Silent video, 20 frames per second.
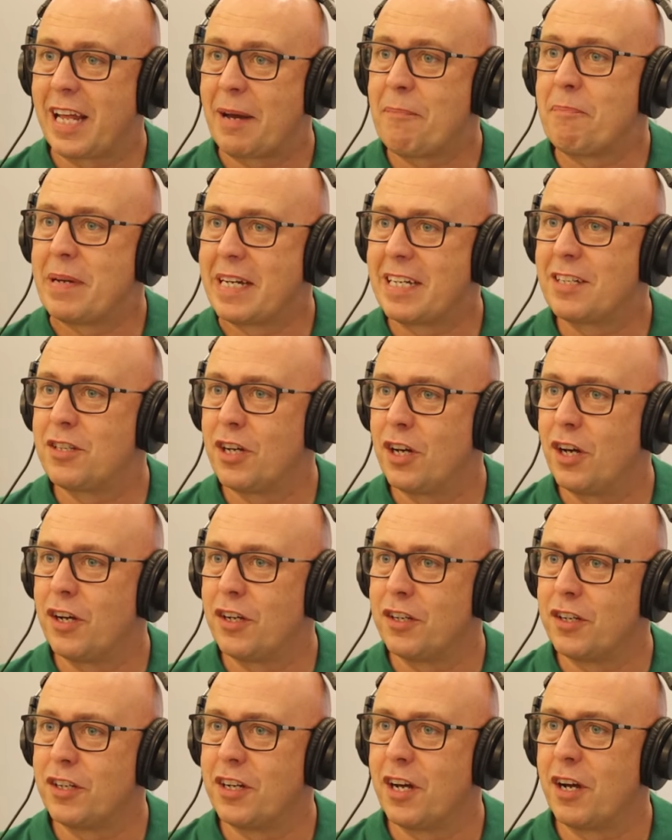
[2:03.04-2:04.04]
that big
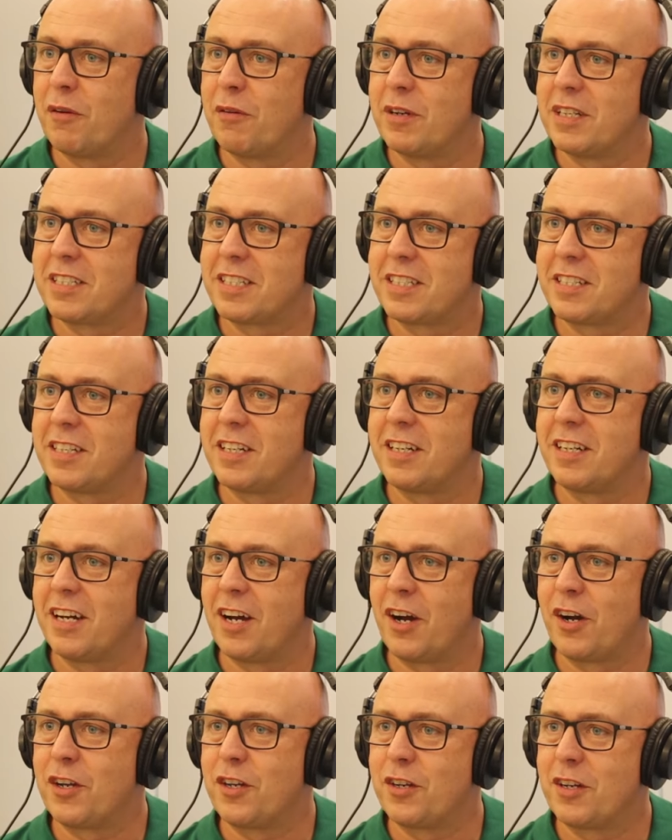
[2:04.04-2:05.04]
turn, you know, as to,
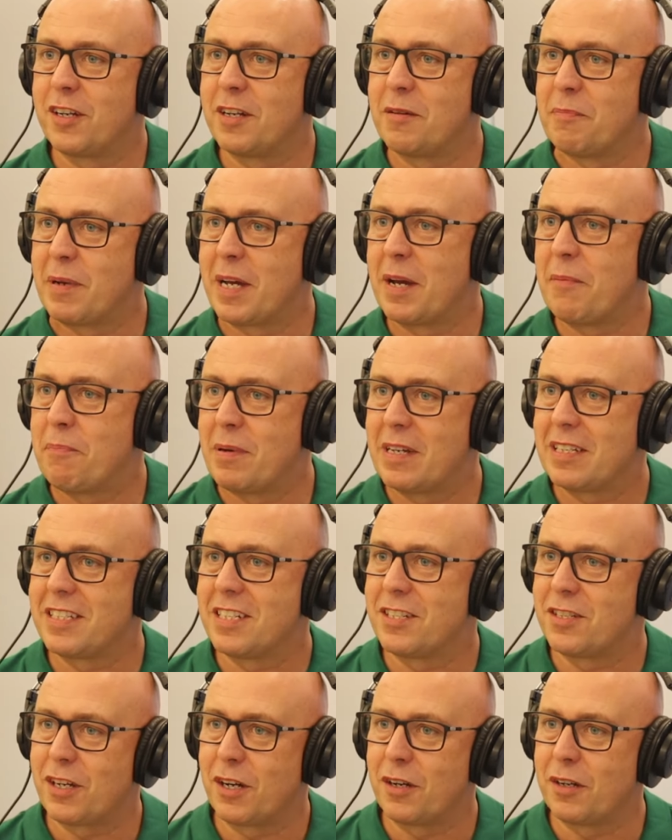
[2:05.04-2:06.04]
are you going to be a
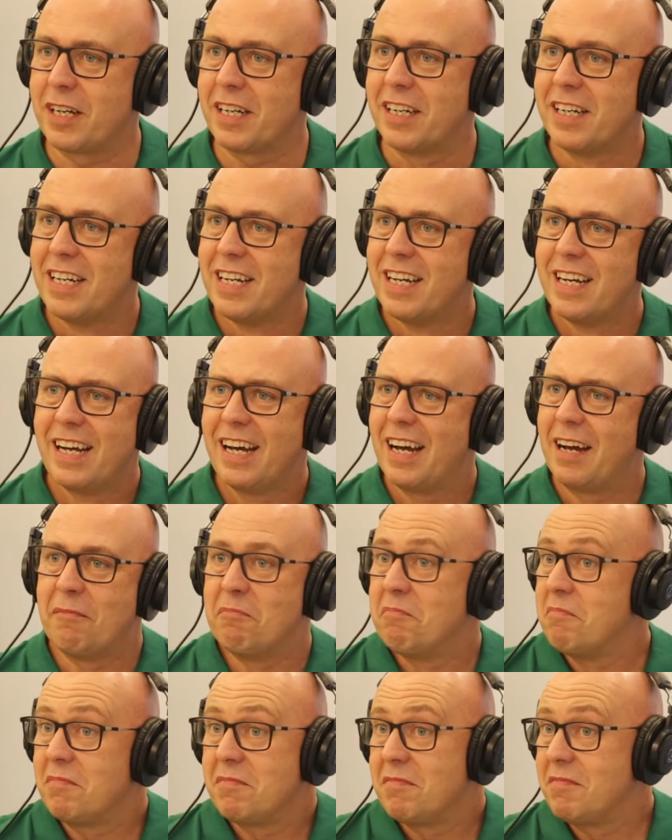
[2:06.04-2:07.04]
business owner?
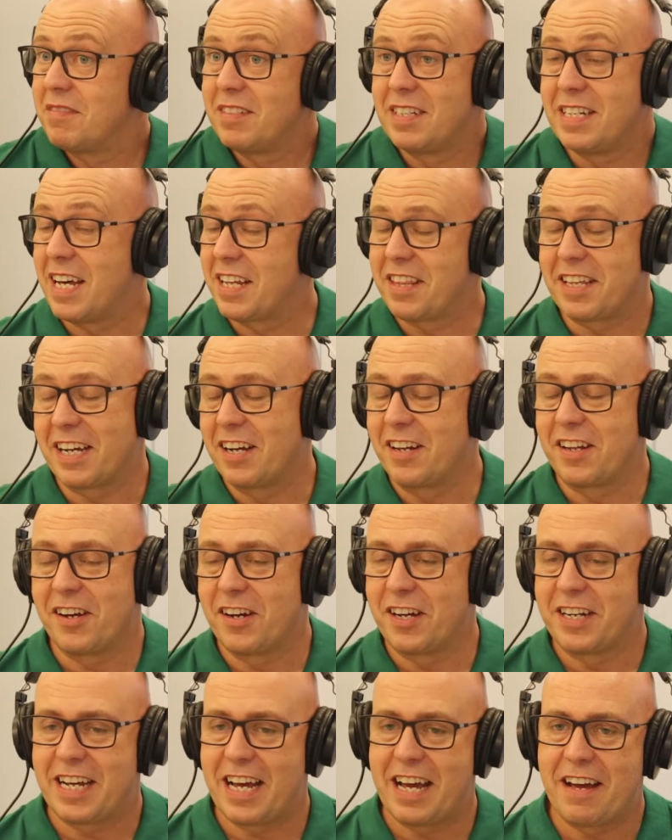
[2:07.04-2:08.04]
Um, nothing that
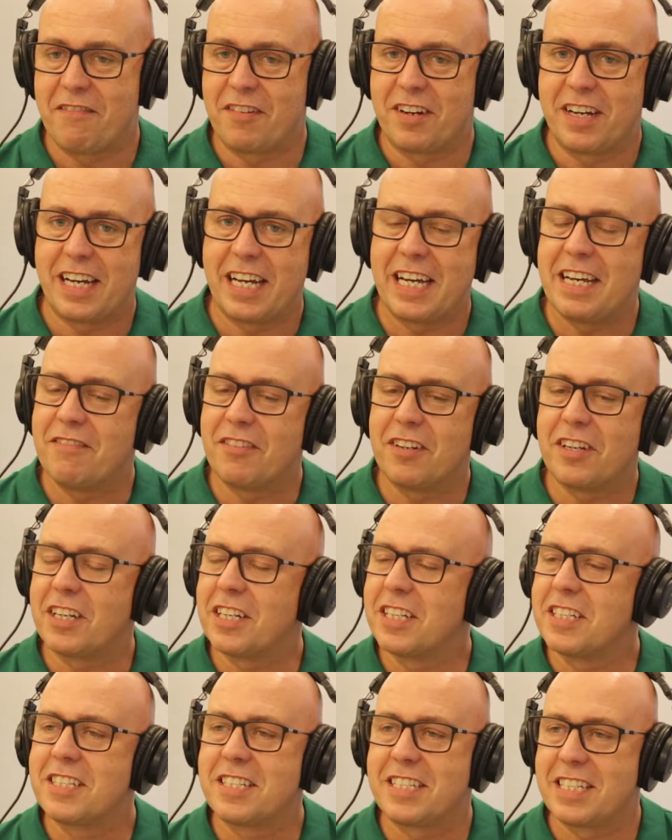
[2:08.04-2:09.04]
I'd ever even
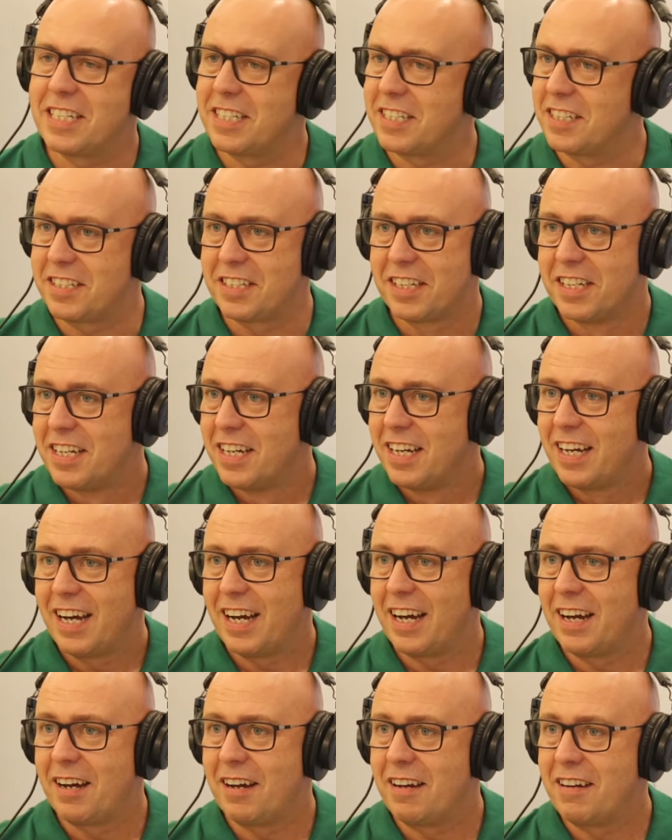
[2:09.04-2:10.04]
considered,
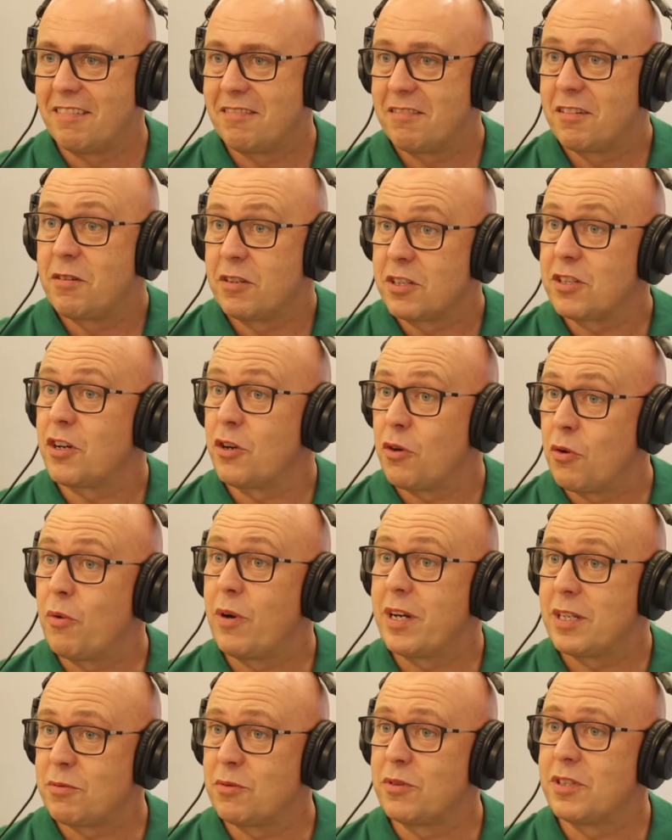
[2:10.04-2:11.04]
because uh, I
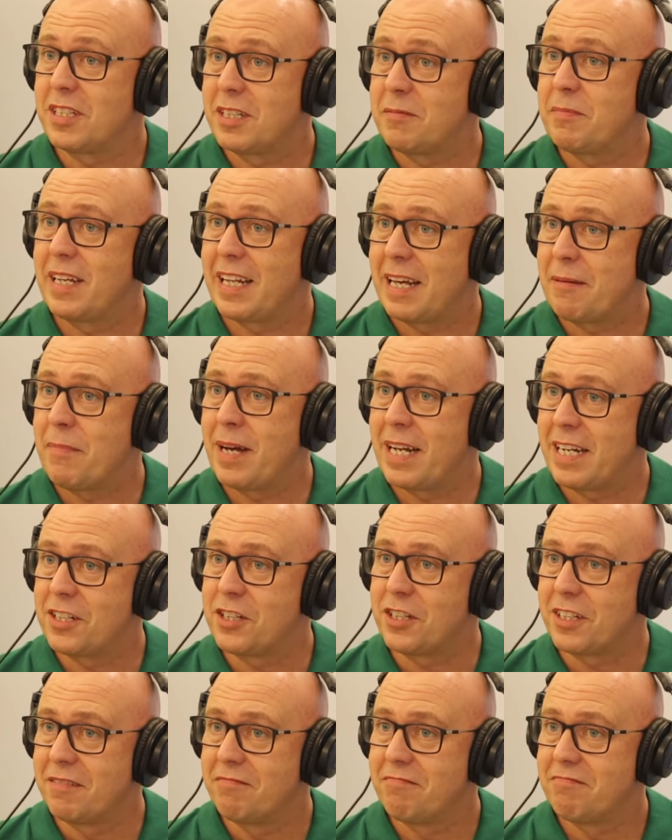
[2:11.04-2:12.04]
always wanted to be that
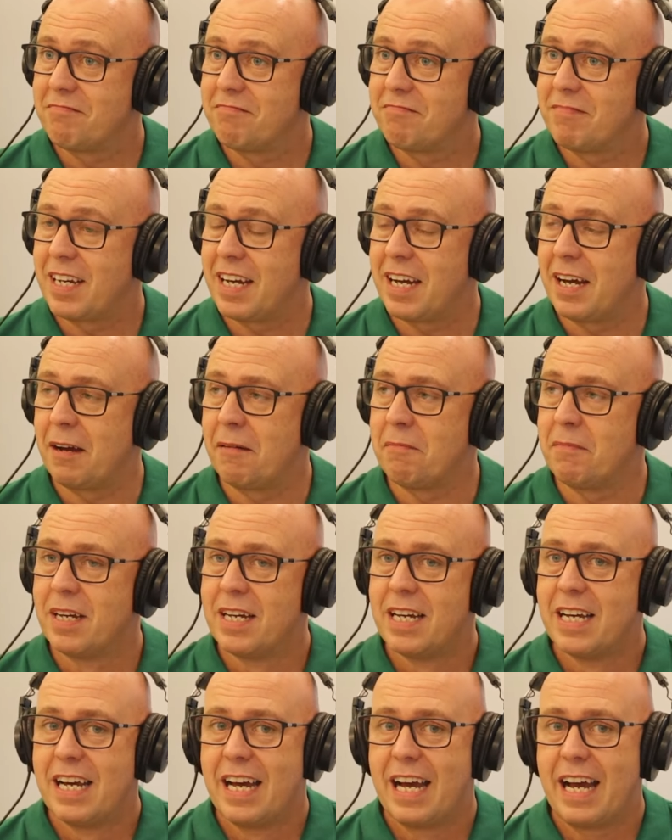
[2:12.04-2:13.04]
manager. Yeah, okay. Um,
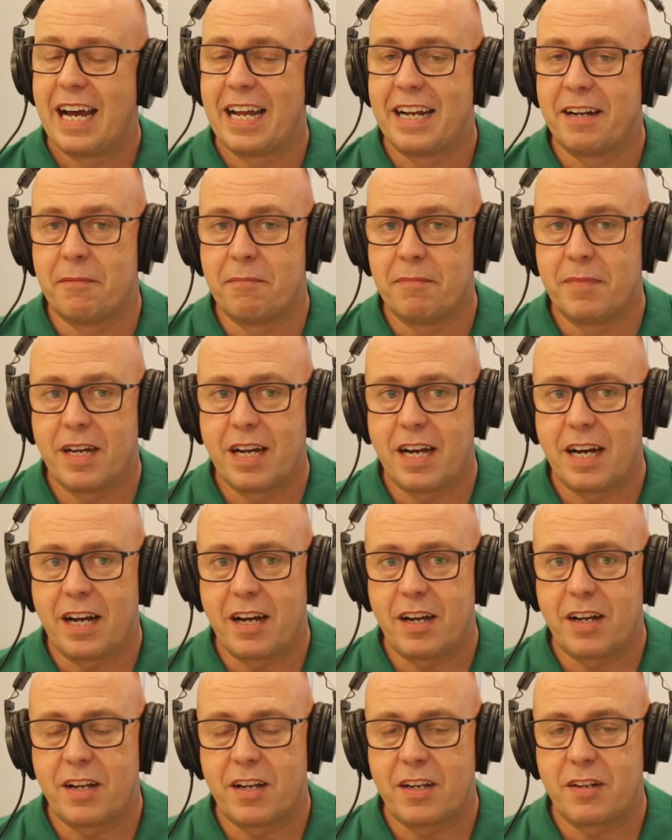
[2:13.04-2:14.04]
and um, uh,